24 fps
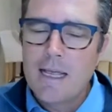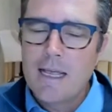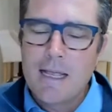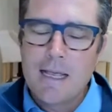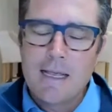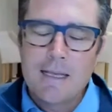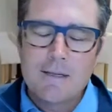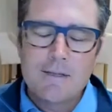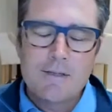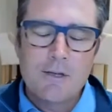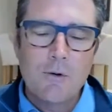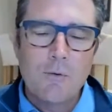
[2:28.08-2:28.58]

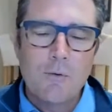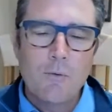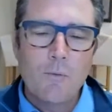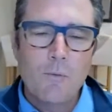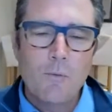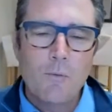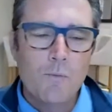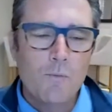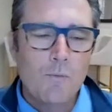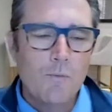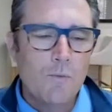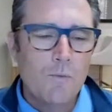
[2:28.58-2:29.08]

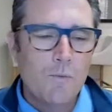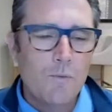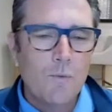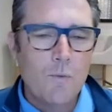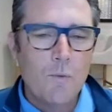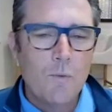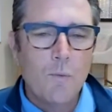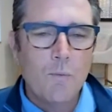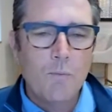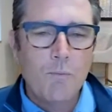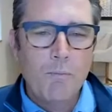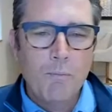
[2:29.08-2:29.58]
So
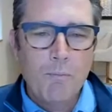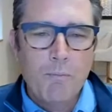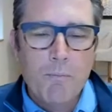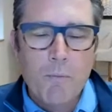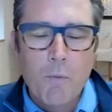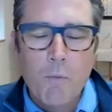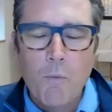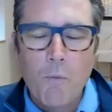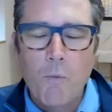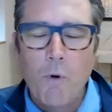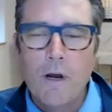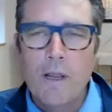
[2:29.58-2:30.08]

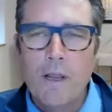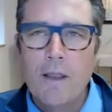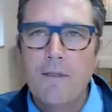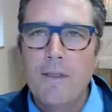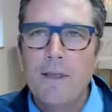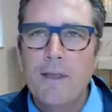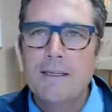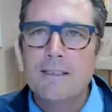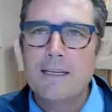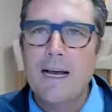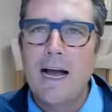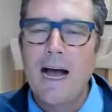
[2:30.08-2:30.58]
one of the things